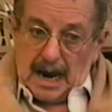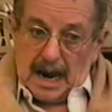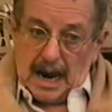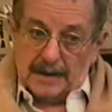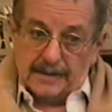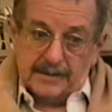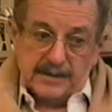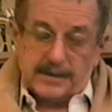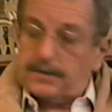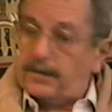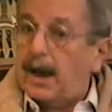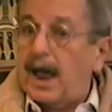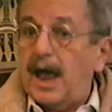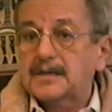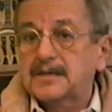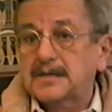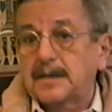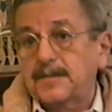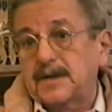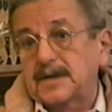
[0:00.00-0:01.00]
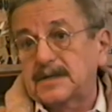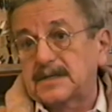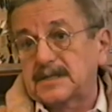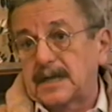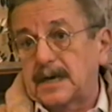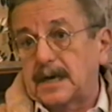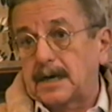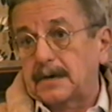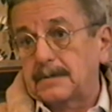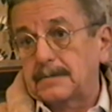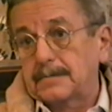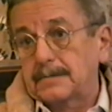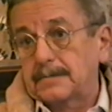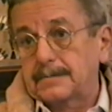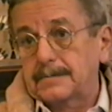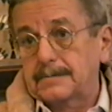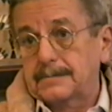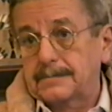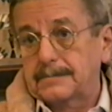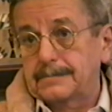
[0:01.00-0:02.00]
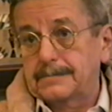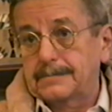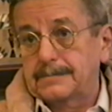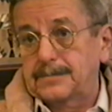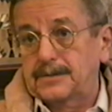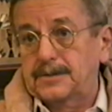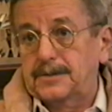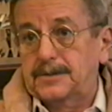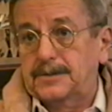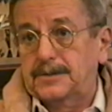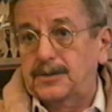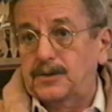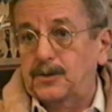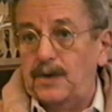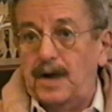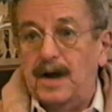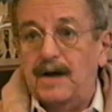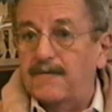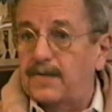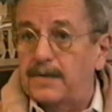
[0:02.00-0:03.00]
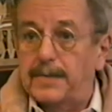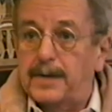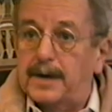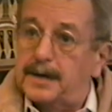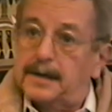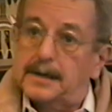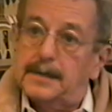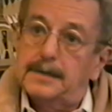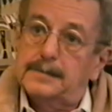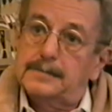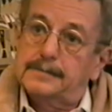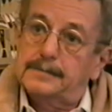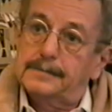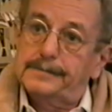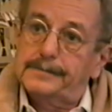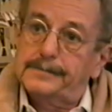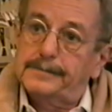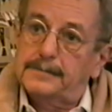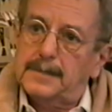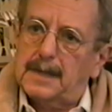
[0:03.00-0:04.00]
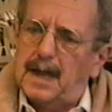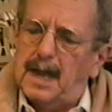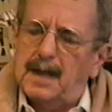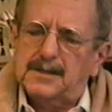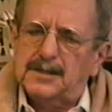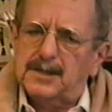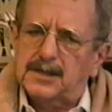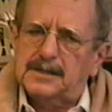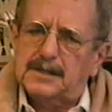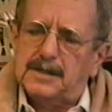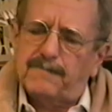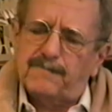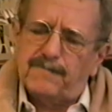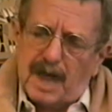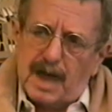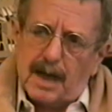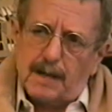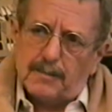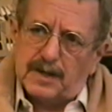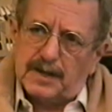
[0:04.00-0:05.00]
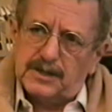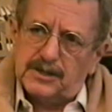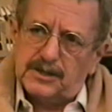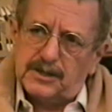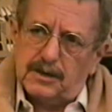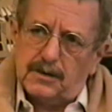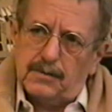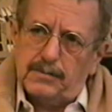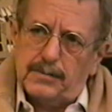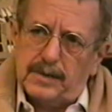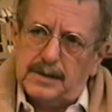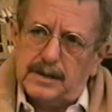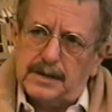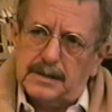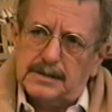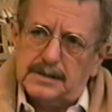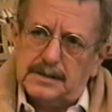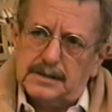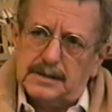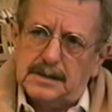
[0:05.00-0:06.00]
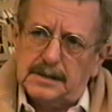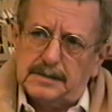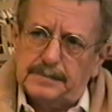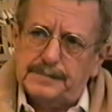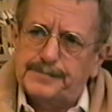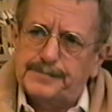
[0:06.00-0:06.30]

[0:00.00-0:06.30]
and has something to say to everybody. Not just a family show, but it's